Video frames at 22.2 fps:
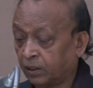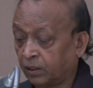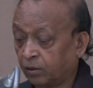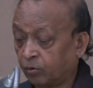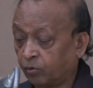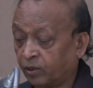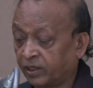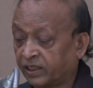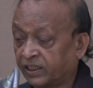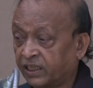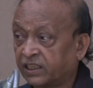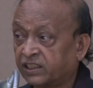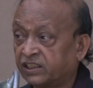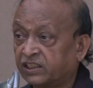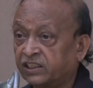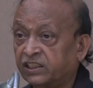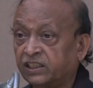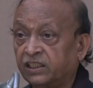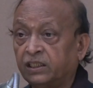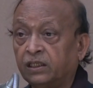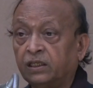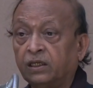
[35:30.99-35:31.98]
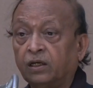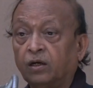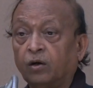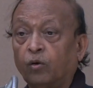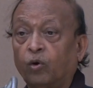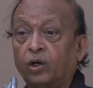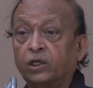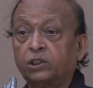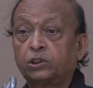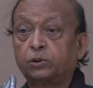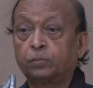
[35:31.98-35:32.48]
one can see
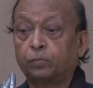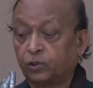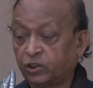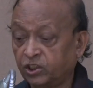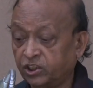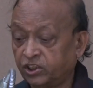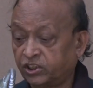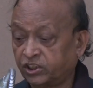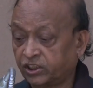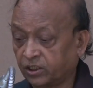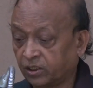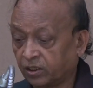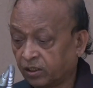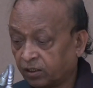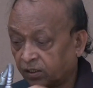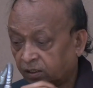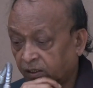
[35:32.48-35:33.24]
one's potential,